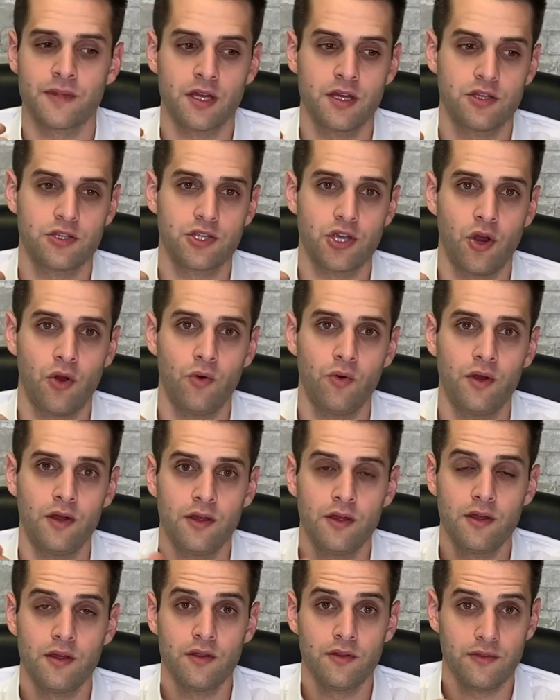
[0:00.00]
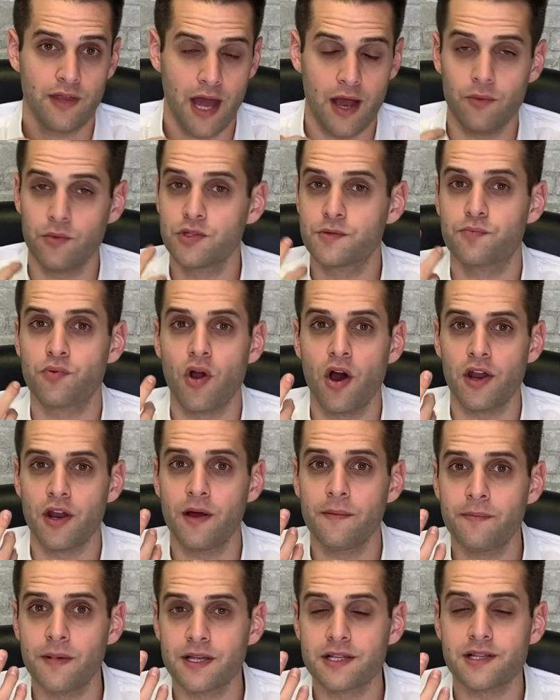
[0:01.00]
So that was brought
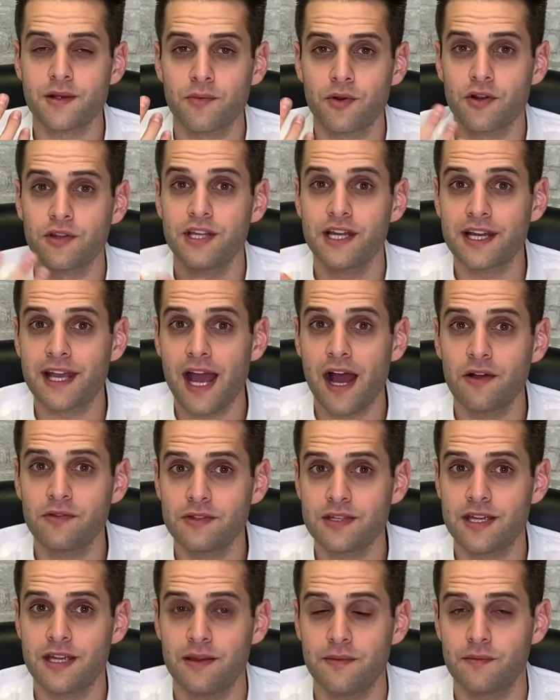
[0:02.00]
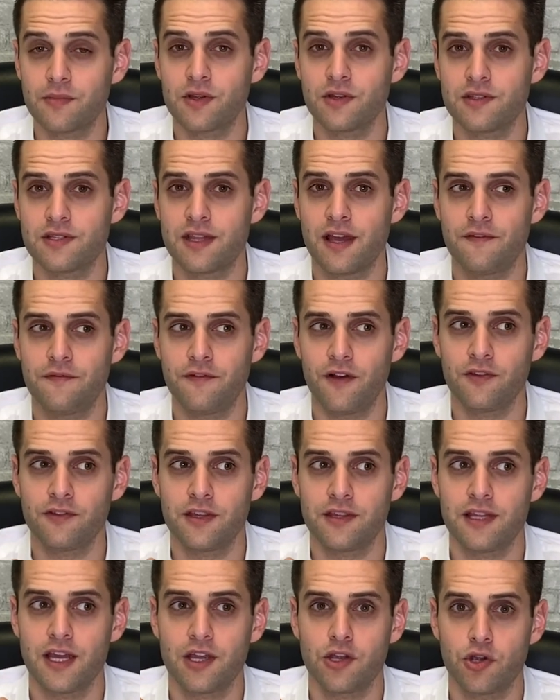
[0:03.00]
up by someone on the account team because they felt
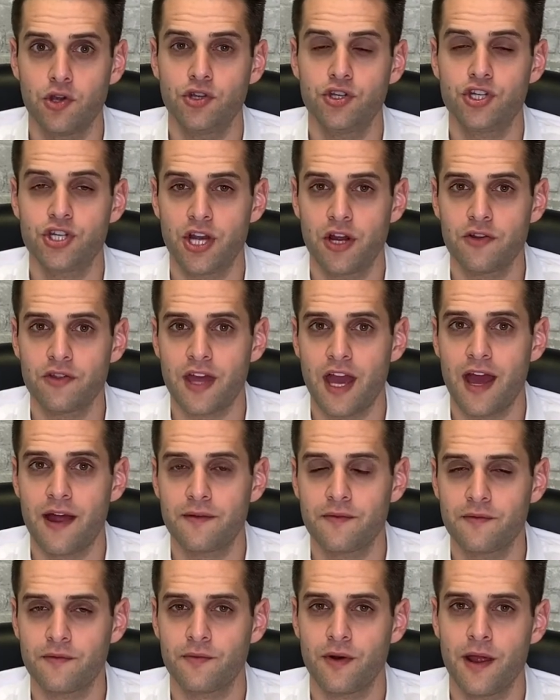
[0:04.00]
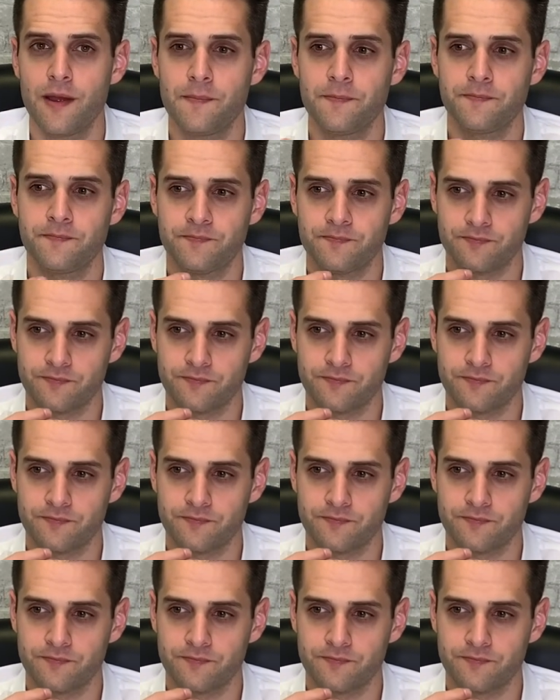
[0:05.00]
that they could share that, right?